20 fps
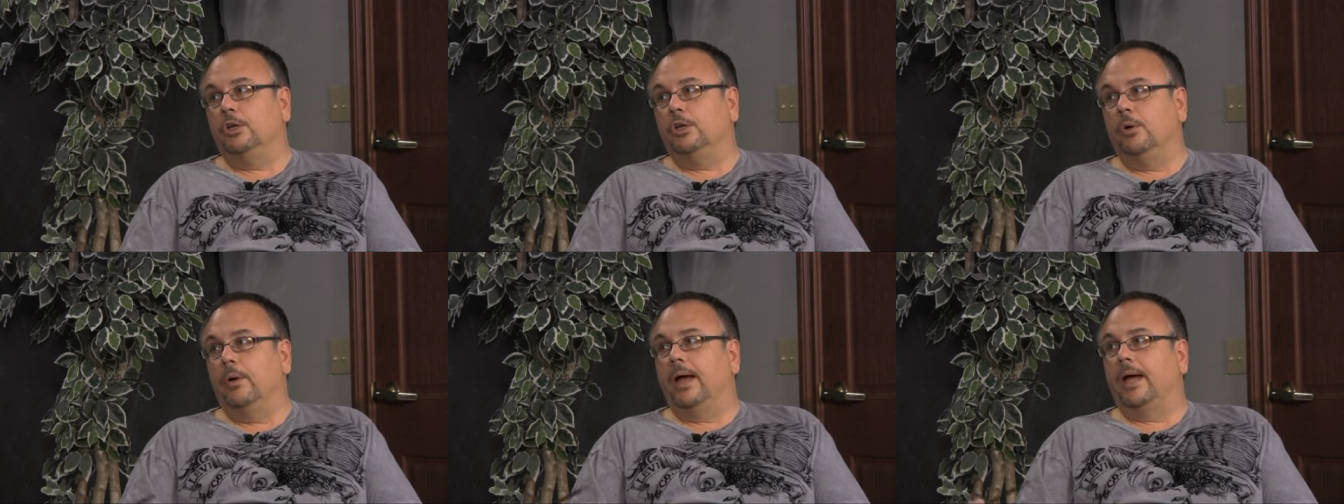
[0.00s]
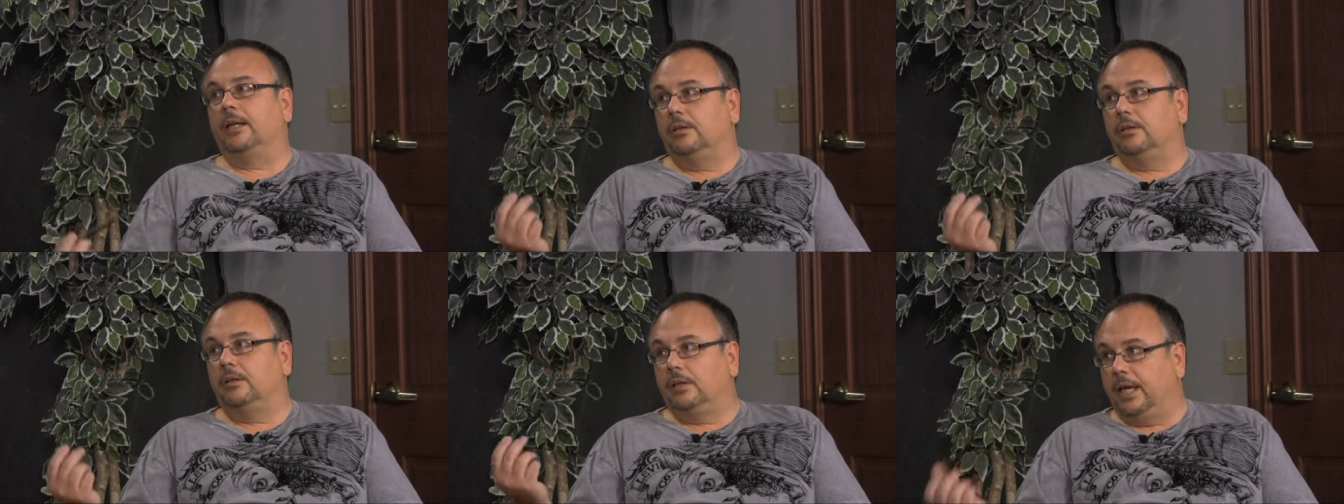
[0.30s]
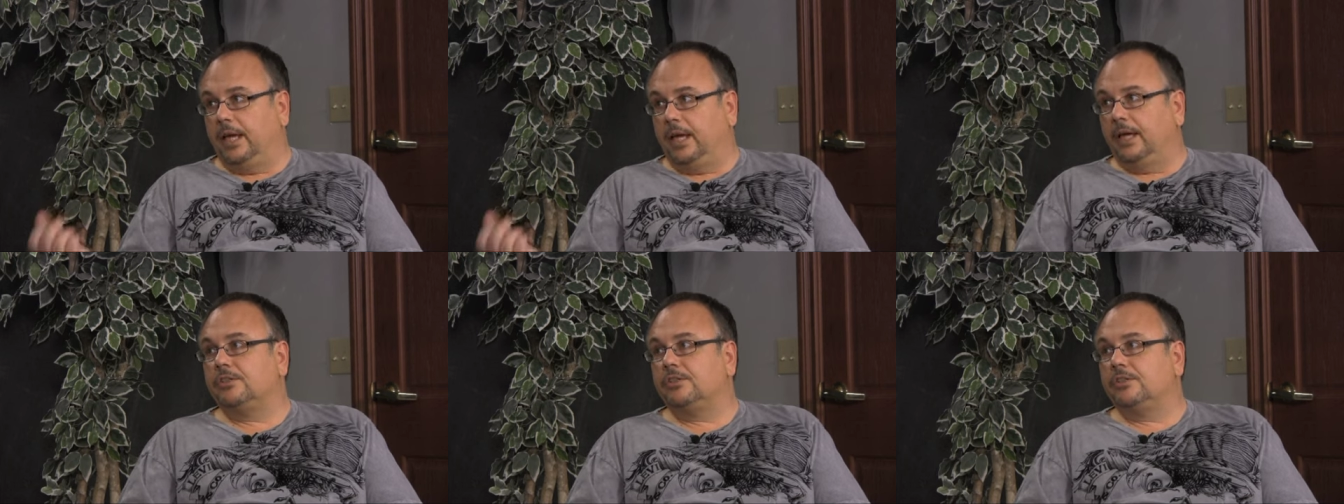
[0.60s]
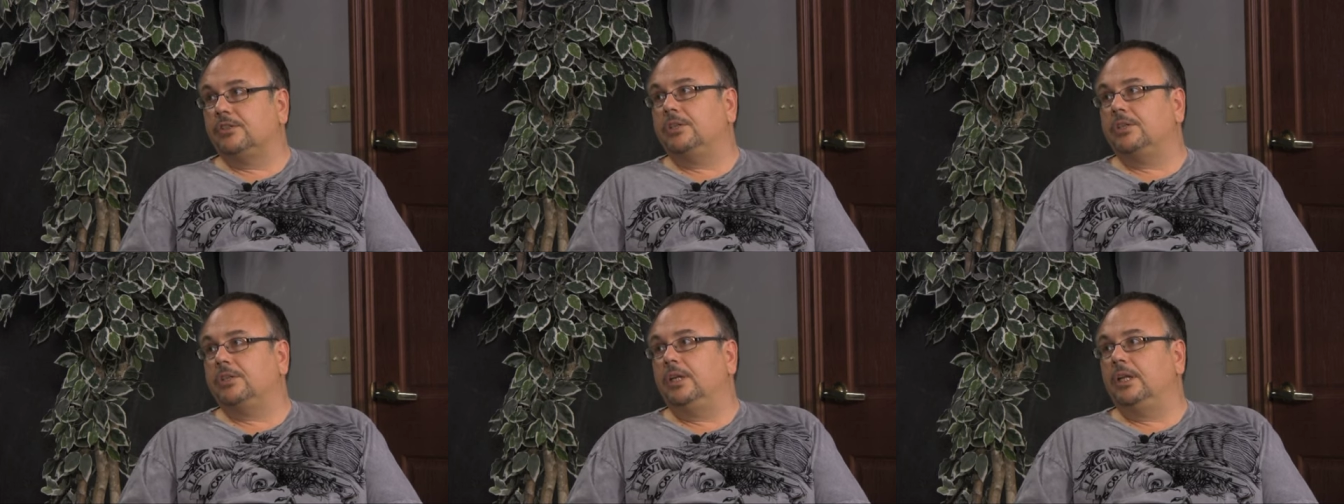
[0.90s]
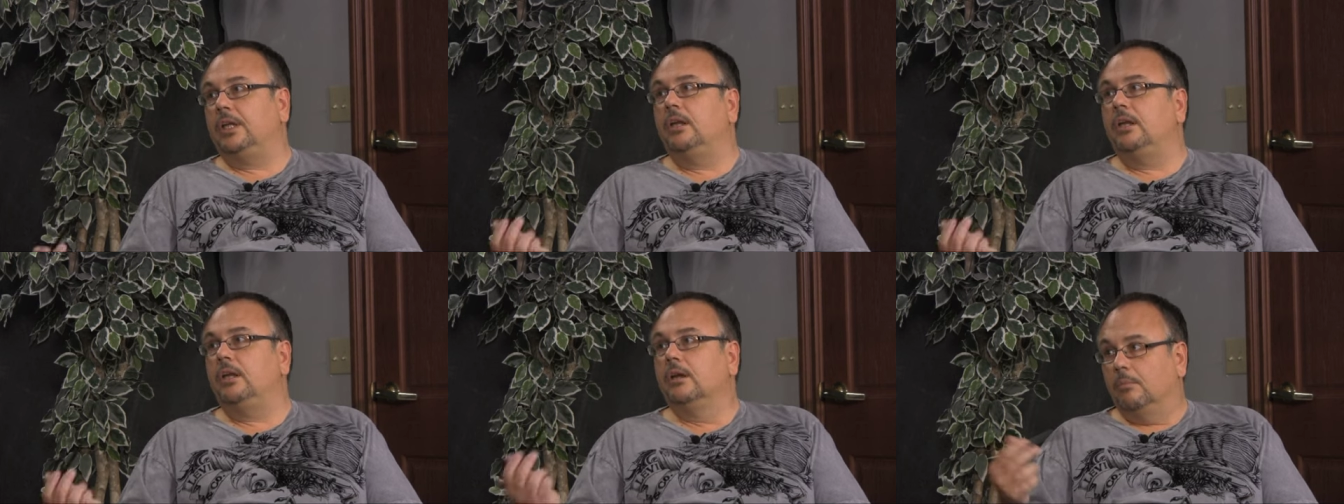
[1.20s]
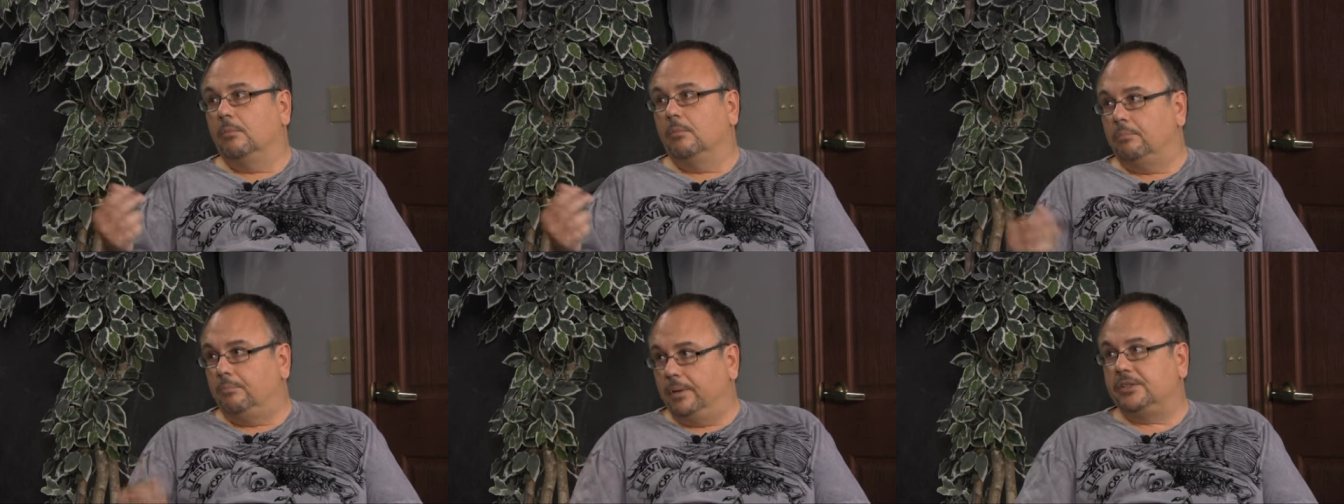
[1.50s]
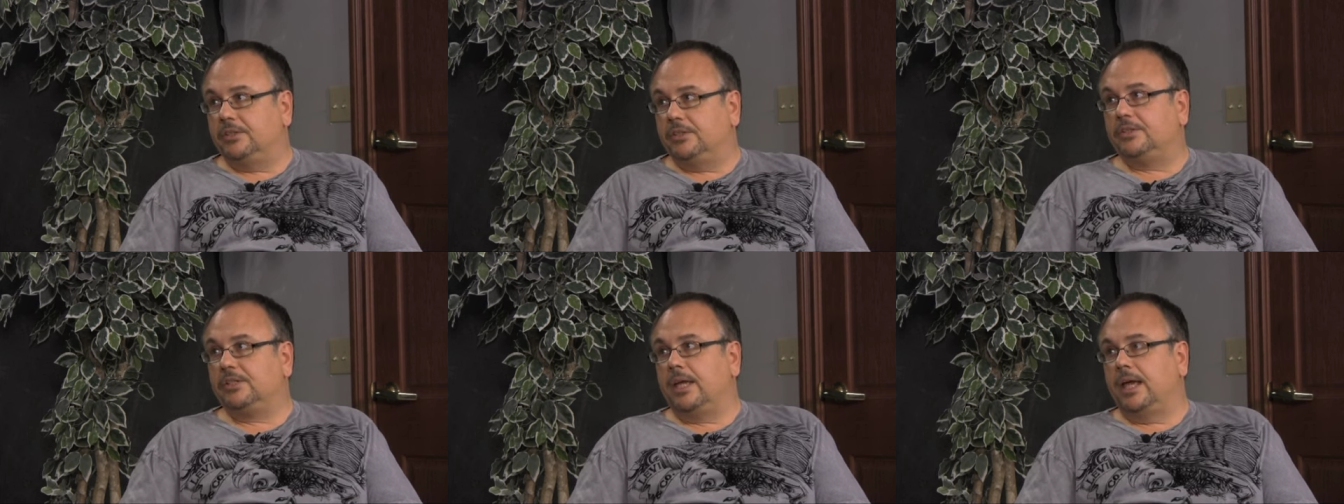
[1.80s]
You had Kansas City
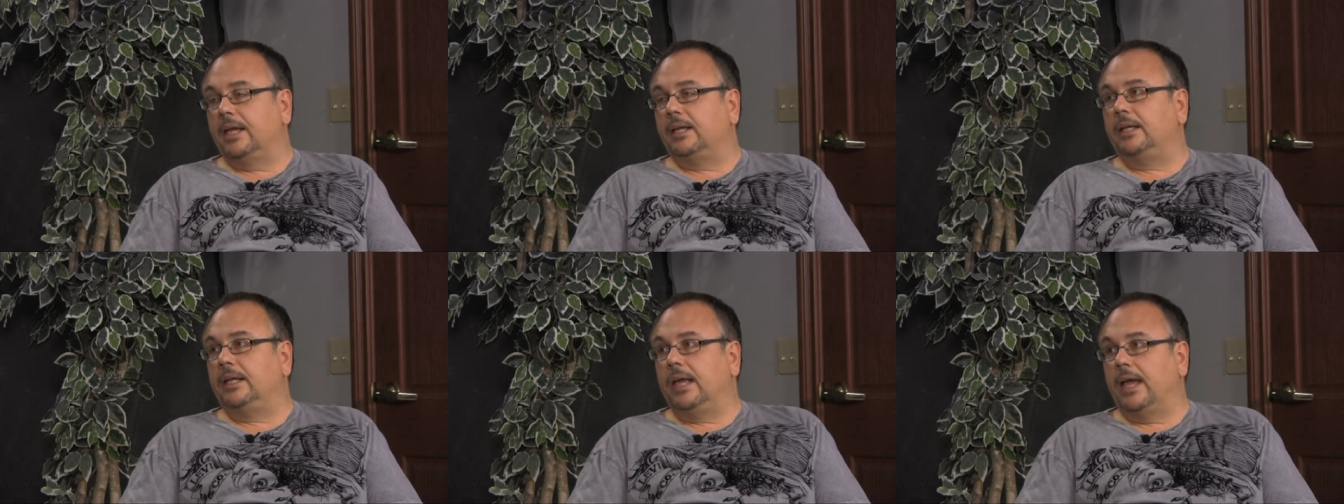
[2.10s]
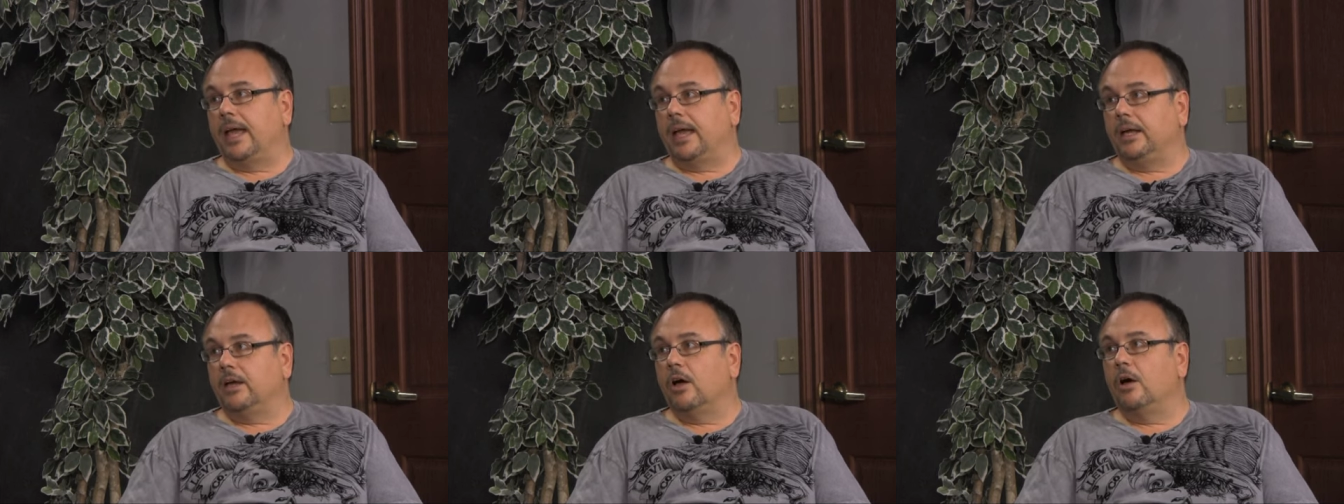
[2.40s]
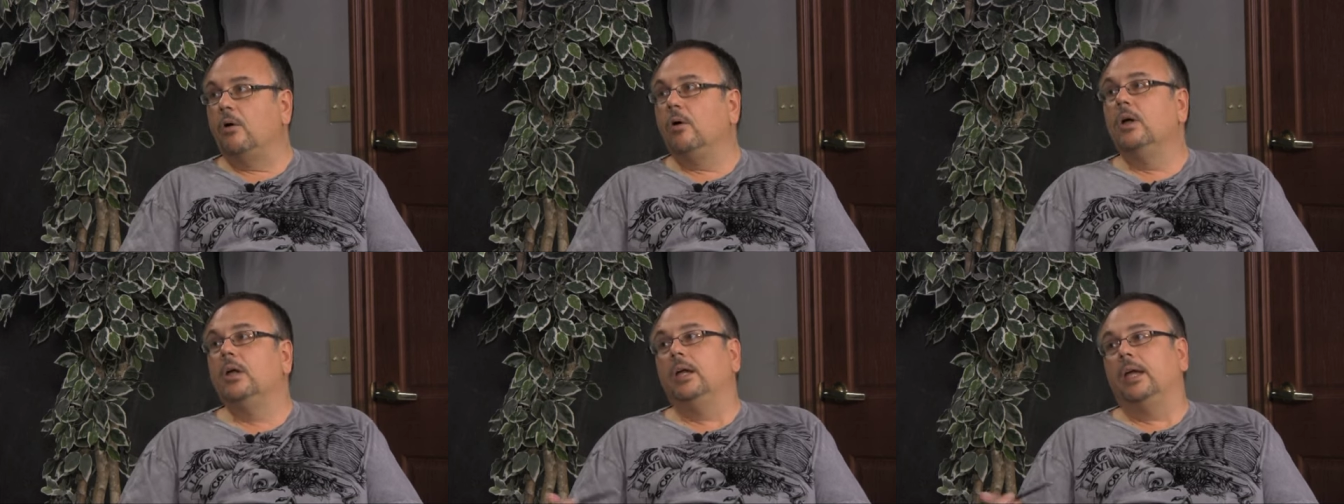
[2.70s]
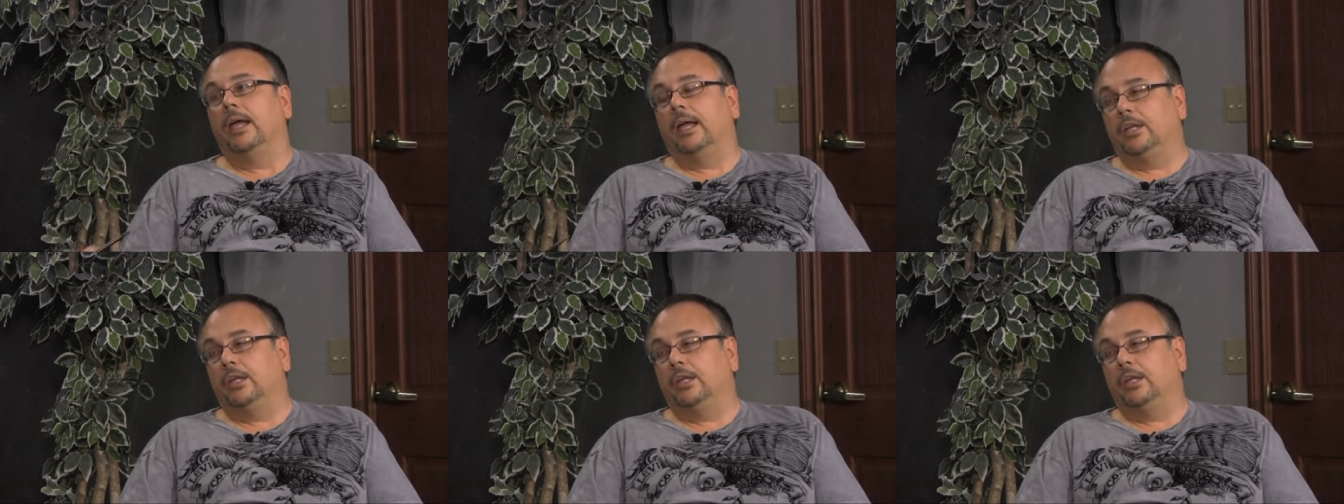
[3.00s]
beat San Diego,